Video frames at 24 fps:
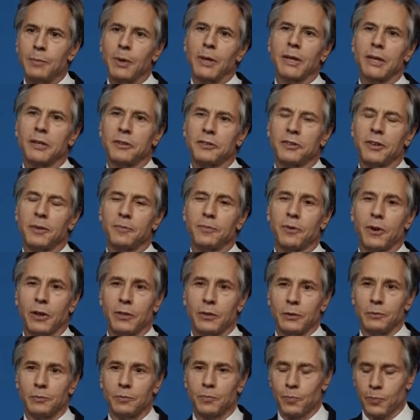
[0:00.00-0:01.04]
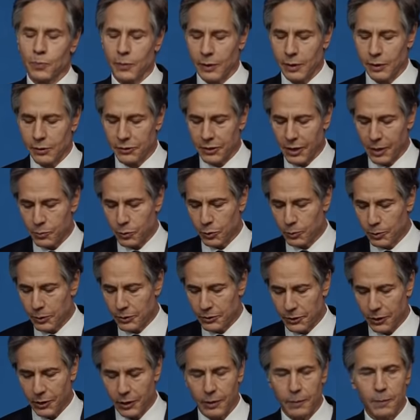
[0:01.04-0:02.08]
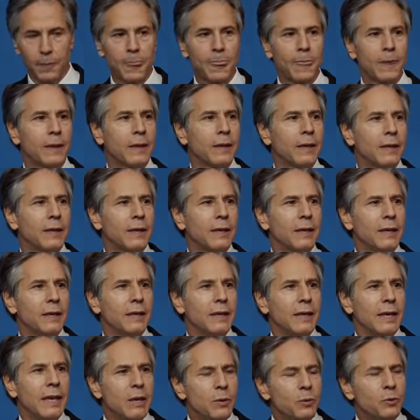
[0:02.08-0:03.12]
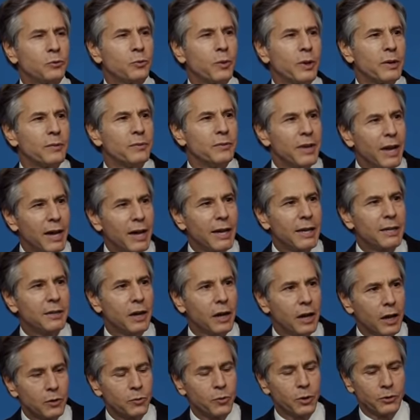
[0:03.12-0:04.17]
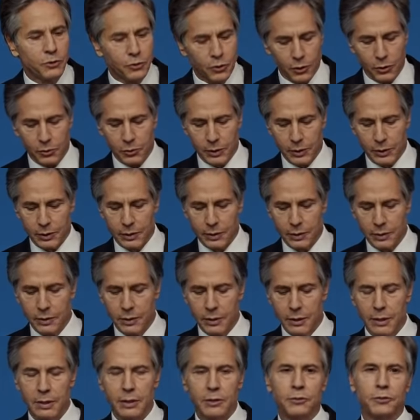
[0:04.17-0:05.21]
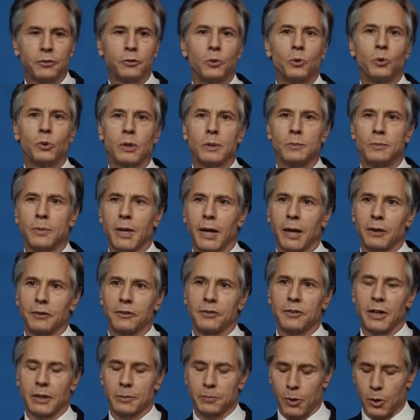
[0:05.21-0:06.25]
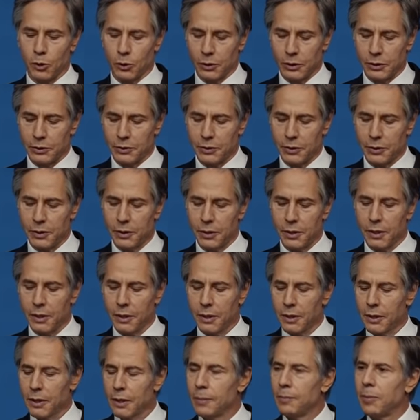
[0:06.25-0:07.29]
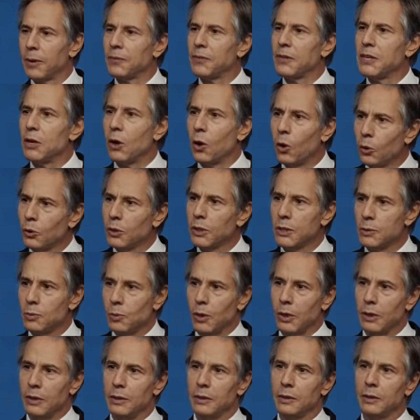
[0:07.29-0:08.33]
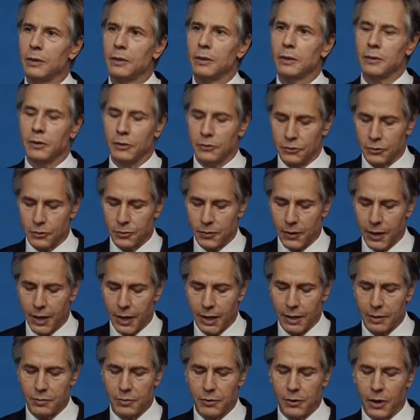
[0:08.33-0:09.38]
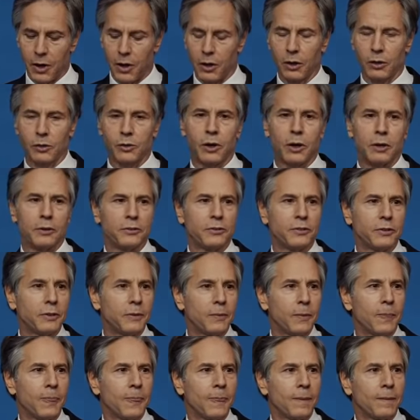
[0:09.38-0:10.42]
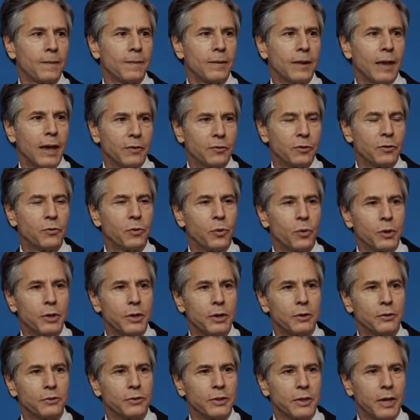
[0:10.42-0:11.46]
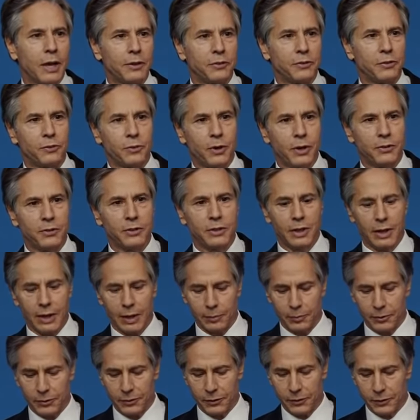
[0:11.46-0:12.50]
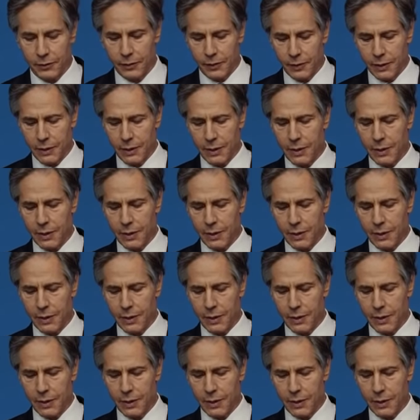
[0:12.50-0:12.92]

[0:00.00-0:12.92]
And my late stepfather, Samuel Pizar, he was one of 900 children in his school in Bialystok, Poland, but the only one to survive the Holocaust after 4 years in concentration camps.